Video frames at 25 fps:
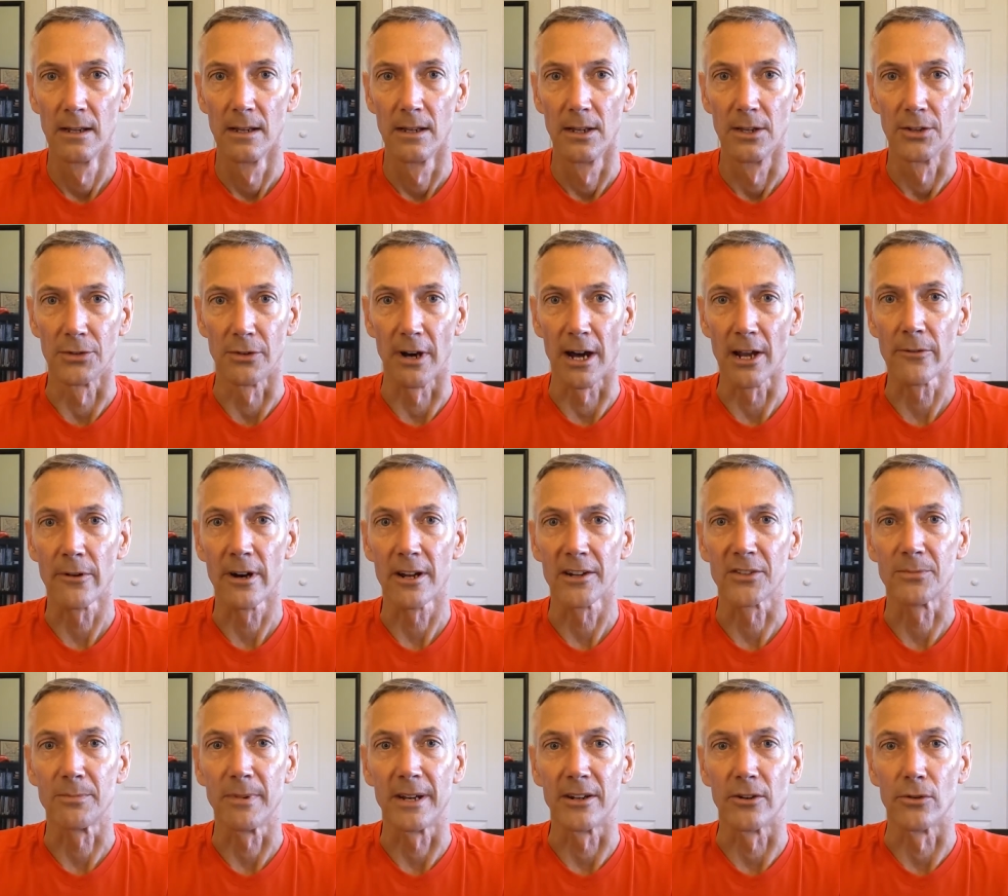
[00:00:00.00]
So I don't want
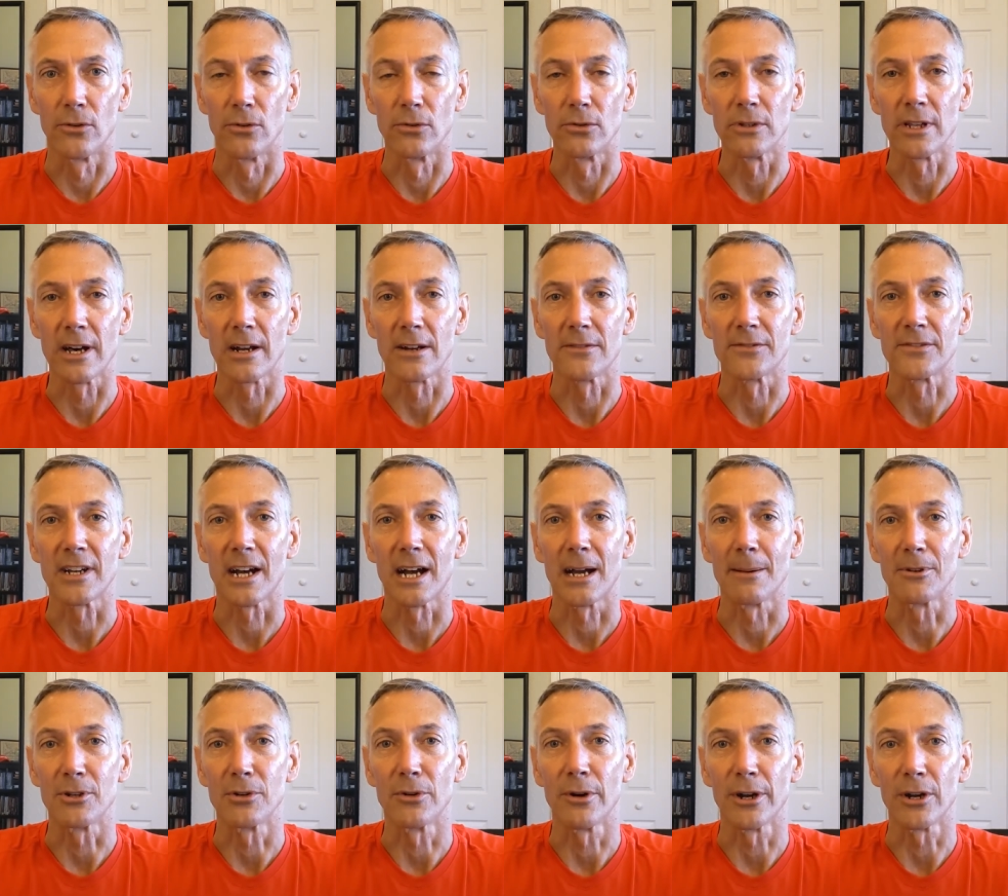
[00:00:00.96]
to spend a whole lot of
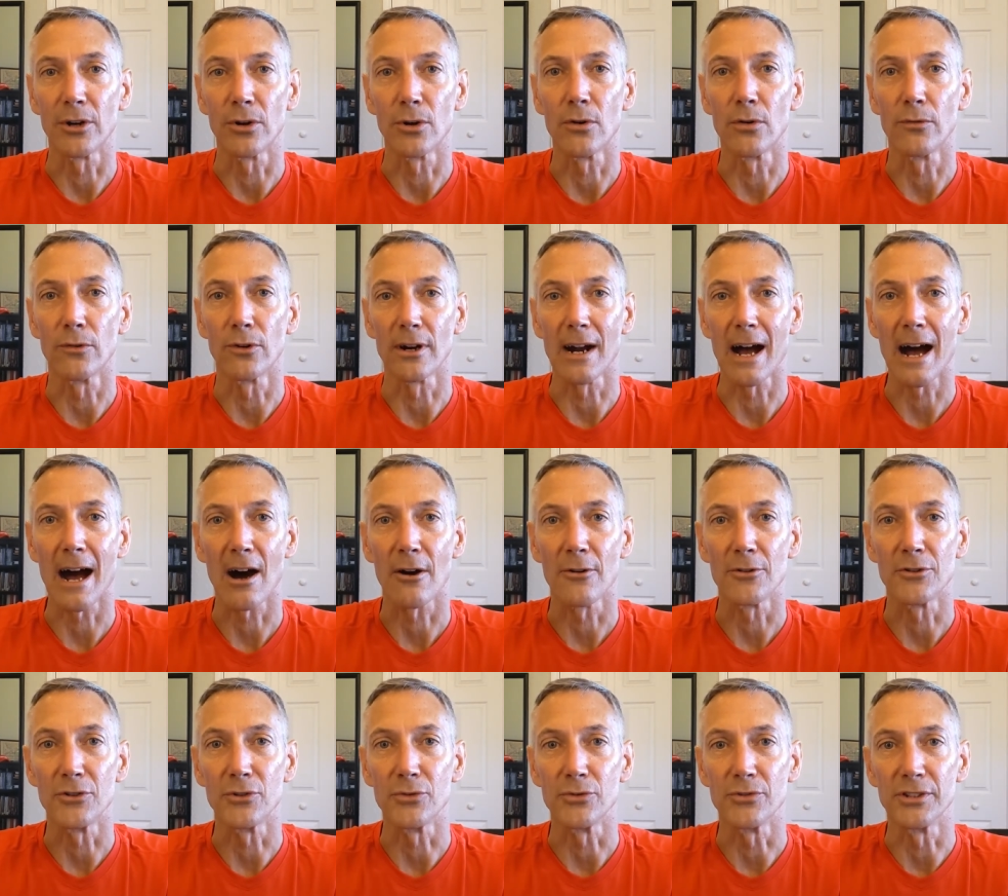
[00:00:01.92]
time going over how
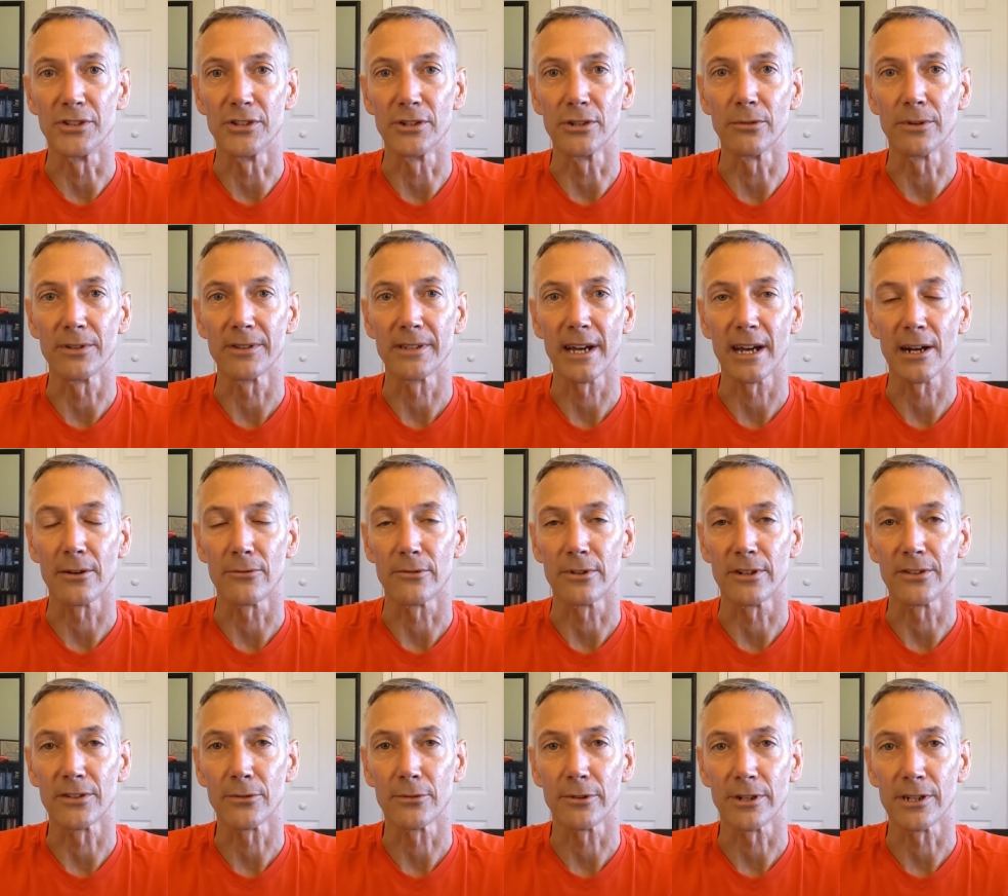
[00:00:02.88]
you deal with that
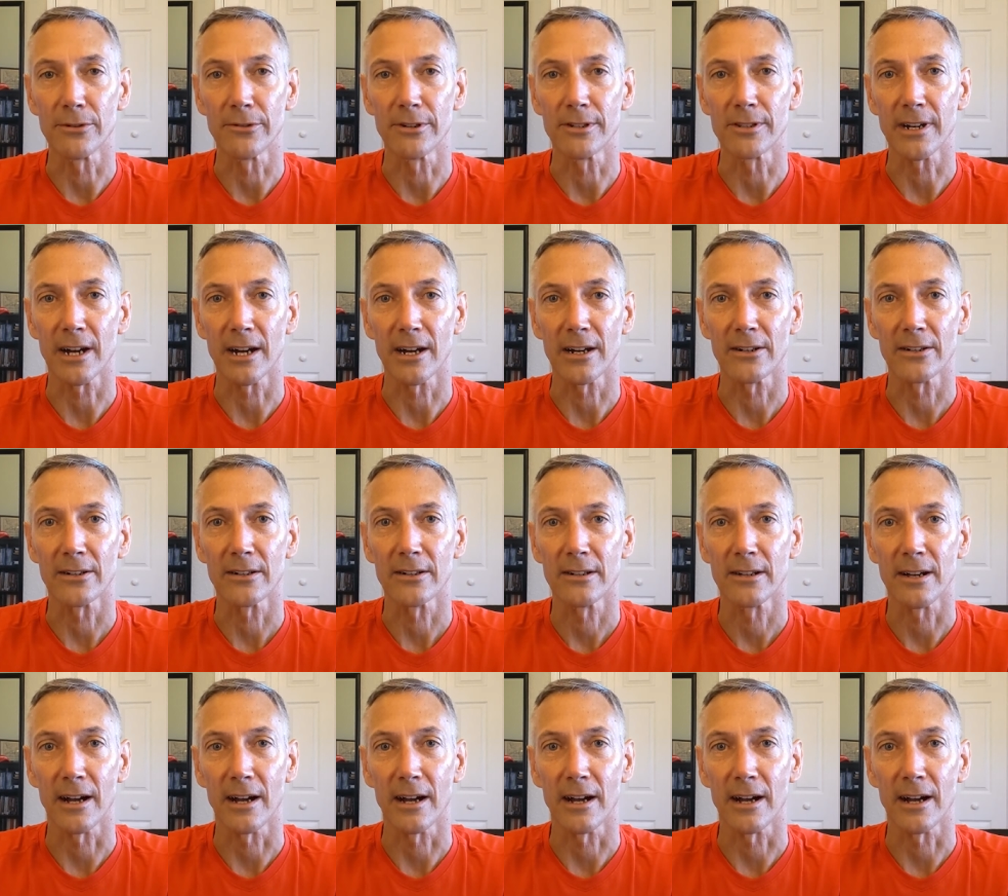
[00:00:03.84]
risk when you retire.